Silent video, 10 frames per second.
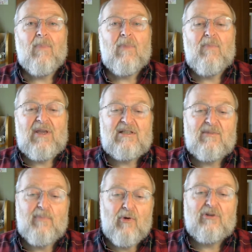being
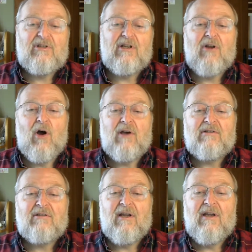spiritually
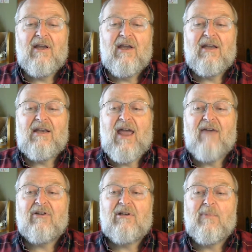lost and
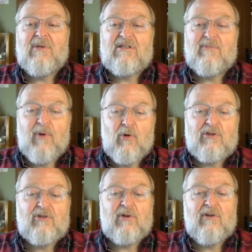having to be
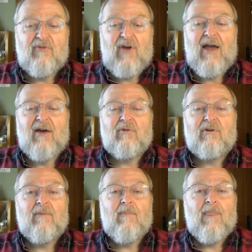spiritually found.
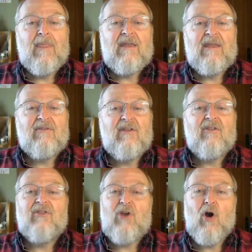In their
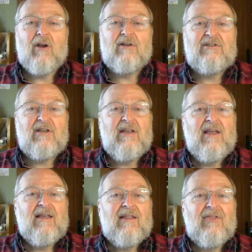theology,
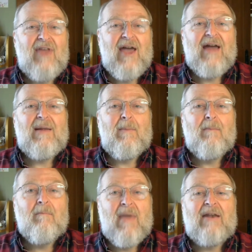that
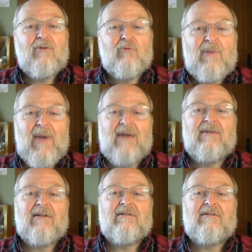meant
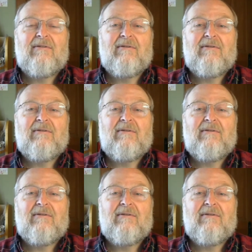repentance.